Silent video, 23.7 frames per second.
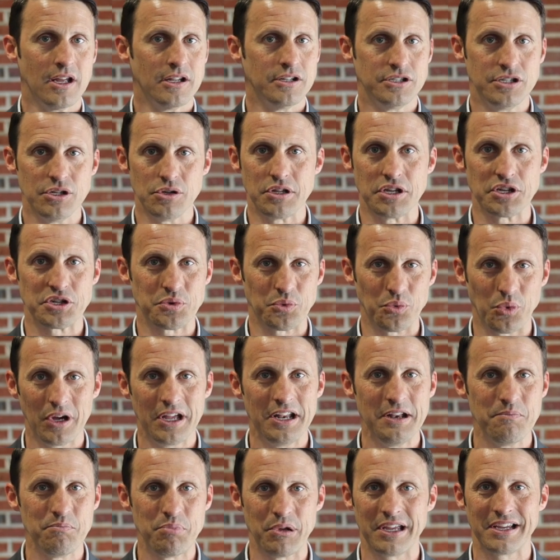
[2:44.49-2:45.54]
do this
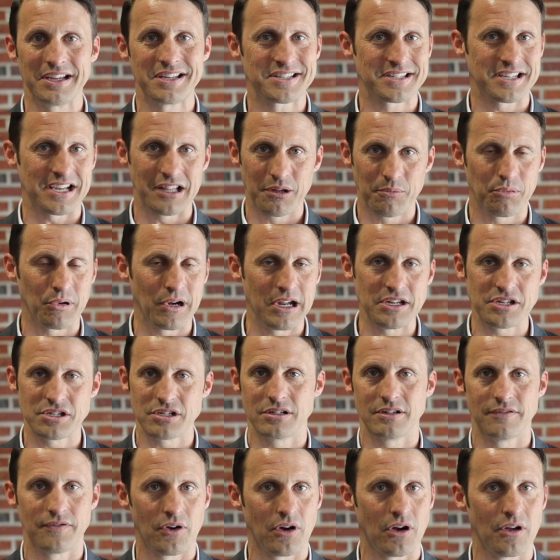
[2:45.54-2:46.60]
one big
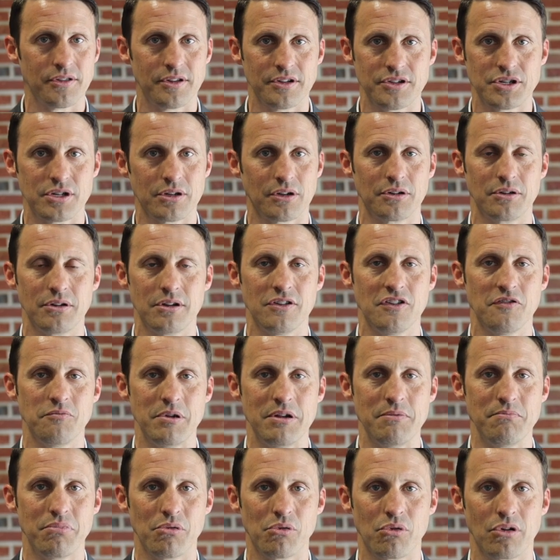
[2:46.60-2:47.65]
celebration of all the children who have
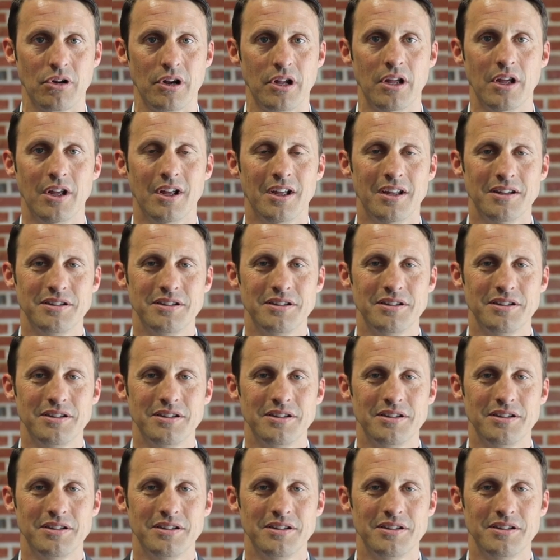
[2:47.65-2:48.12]
been born